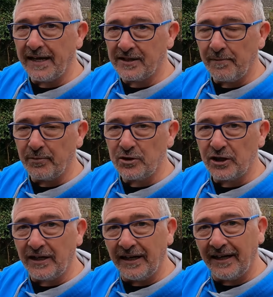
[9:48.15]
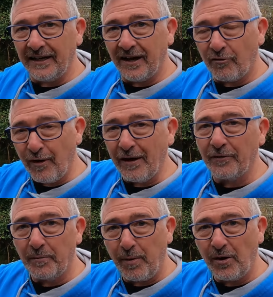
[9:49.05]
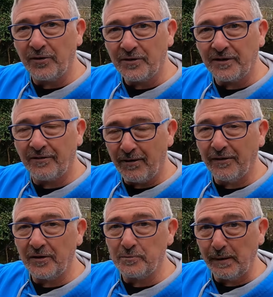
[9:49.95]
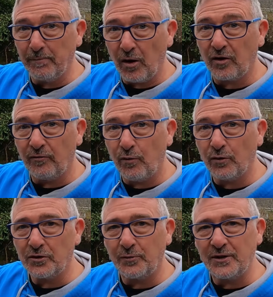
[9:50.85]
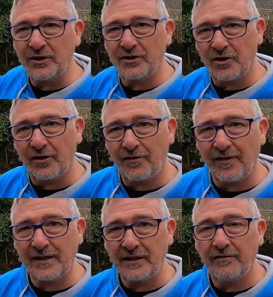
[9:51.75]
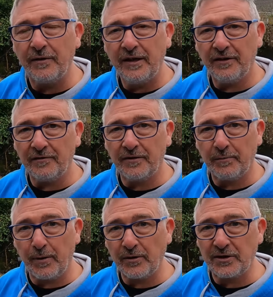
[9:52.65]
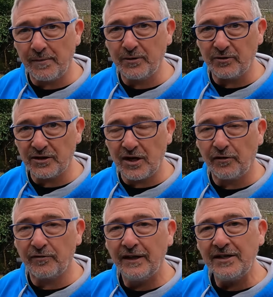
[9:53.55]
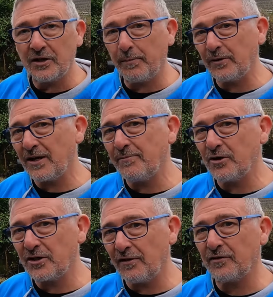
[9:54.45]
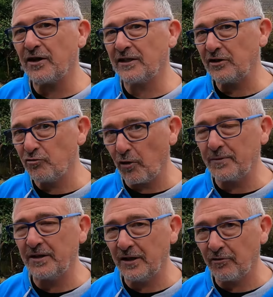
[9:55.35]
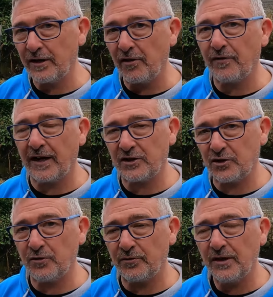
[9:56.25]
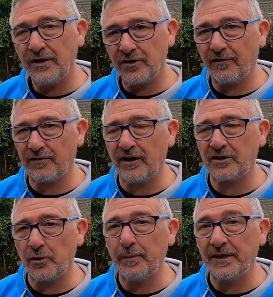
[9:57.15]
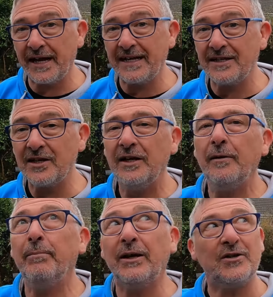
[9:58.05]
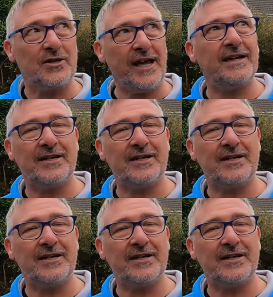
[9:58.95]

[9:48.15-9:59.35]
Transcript: air temperature around the pond, around this big block of water, which is start affecting the pond temperature itself. So the pond temperature itself has actually dropped a degree over the last couple of days because the air